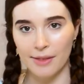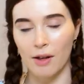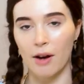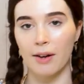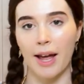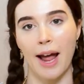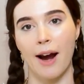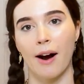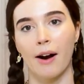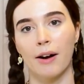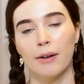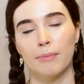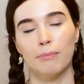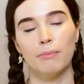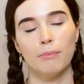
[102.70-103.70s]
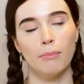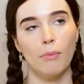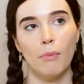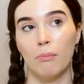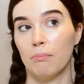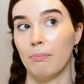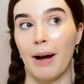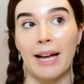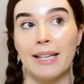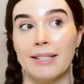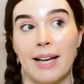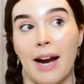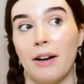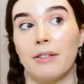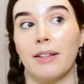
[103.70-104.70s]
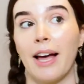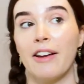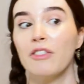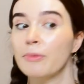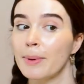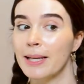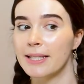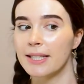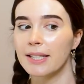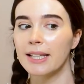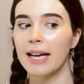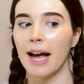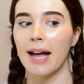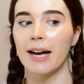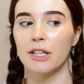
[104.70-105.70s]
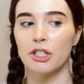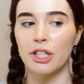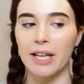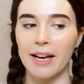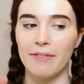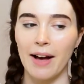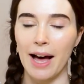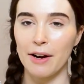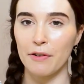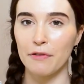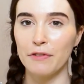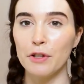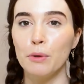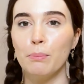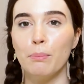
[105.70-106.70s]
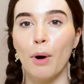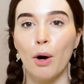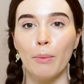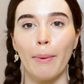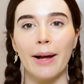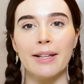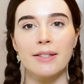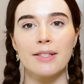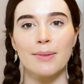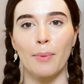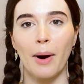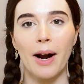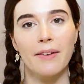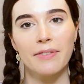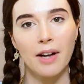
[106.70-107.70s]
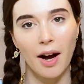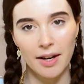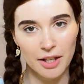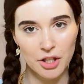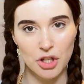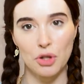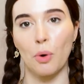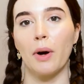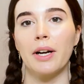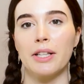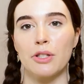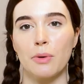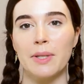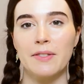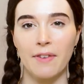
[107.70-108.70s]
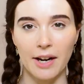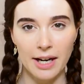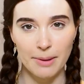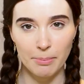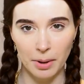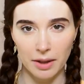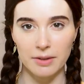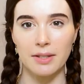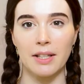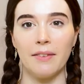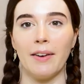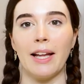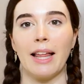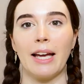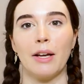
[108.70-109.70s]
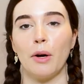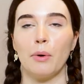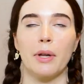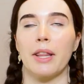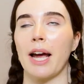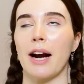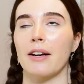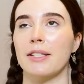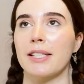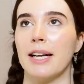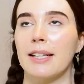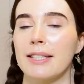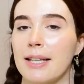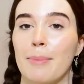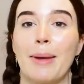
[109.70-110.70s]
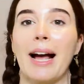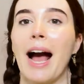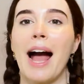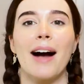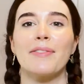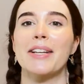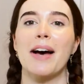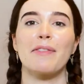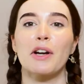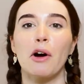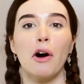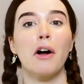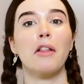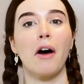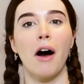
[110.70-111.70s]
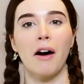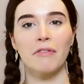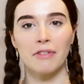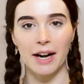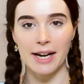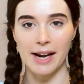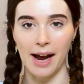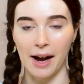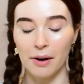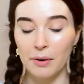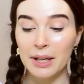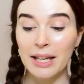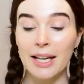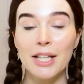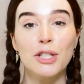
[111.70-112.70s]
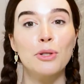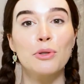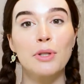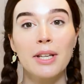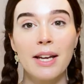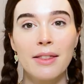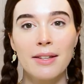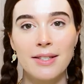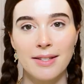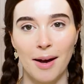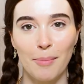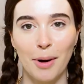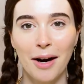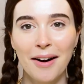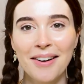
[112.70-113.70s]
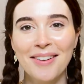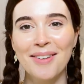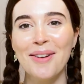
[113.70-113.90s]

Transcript: long hair. My entire life, basically. I actually have had a few moments where I've cut it short. It's always very impulsive. I like go to the hairstylist and I'm like, I have to have it all off right now. It's usually in the summer